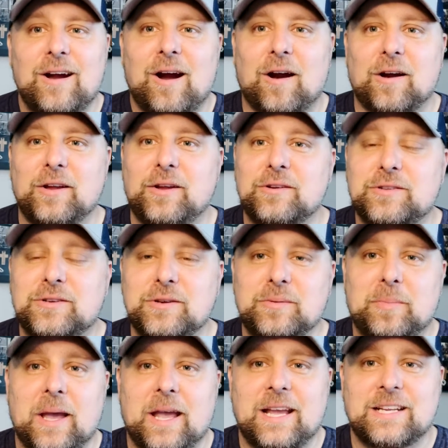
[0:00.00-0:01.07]
our YouTube
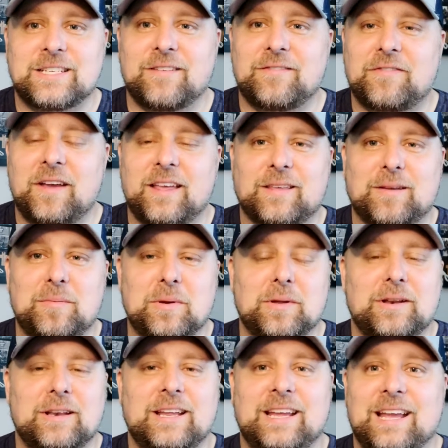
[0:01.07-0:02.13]
page at Faith
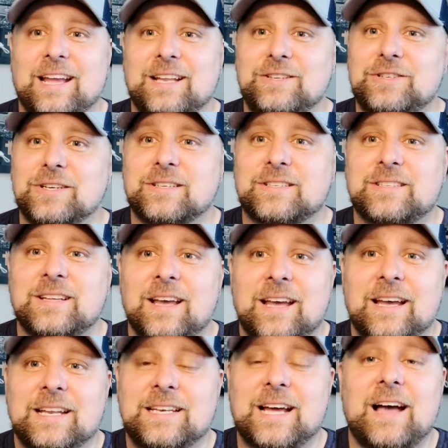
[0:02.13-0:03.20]
Community and just
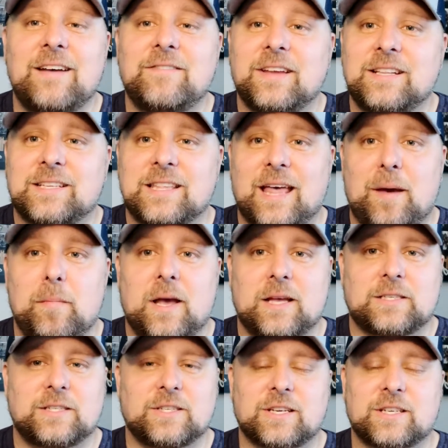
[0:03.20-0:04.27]
dive into that
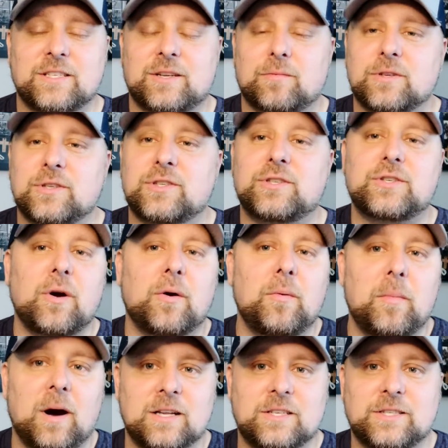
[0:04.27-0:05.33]
message, because there was so
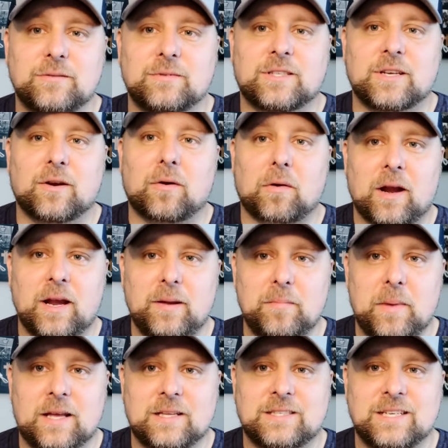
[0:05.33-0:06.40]
much. It was a great
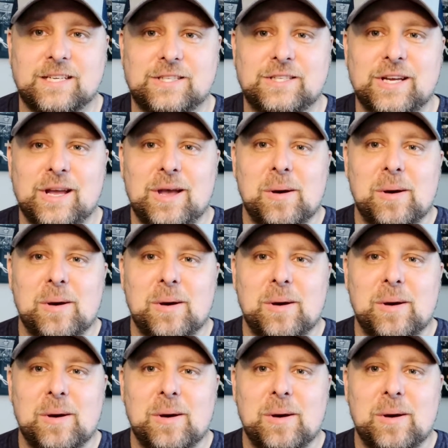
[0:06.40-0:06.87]
message.